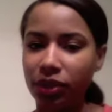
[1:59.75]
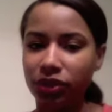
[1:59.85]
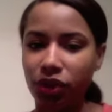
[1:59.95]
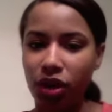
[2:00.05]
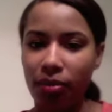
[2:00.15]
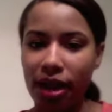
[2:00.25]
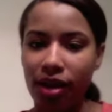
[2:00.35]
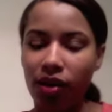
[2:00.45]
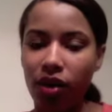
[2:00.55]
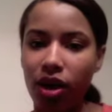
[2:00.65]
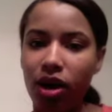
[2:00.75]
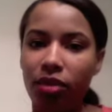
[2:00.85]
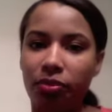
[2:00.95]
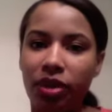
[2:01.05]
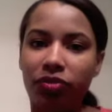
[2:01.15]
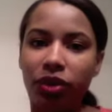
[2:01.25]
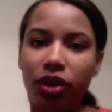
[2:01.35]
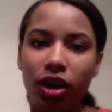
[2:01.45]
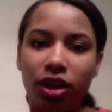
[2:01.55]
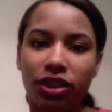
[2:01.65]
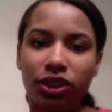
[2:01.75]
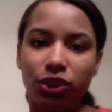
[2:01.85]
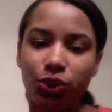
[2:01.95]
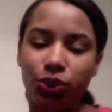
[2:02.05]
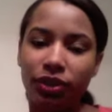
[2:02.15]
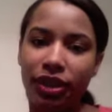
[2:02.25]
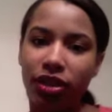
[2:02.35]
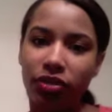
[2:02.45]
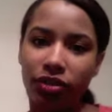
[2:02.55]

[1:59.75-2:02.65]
to talk about in regards to length